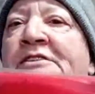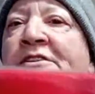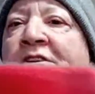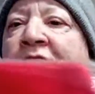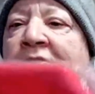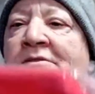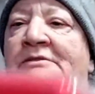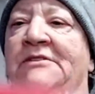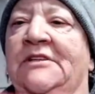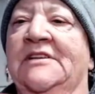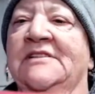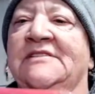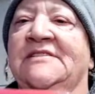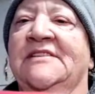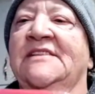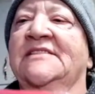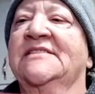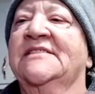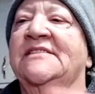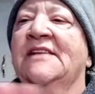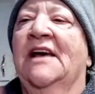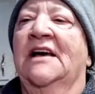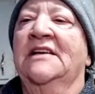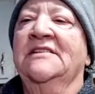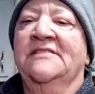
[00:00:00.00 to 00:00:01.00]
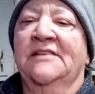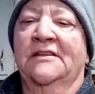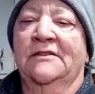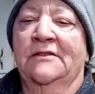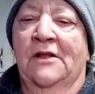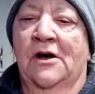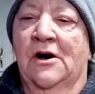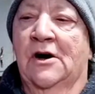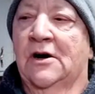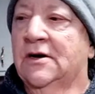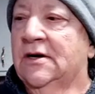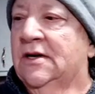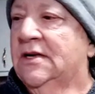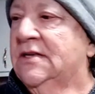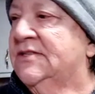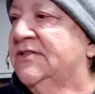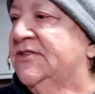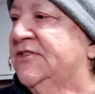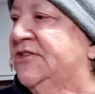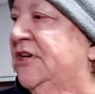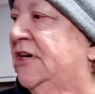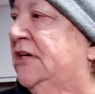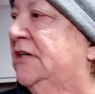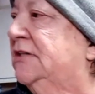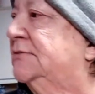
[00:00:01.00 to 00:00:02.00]
and because it's nice and long.
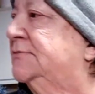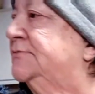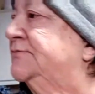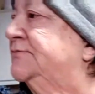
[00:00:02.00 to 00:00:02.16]
It's um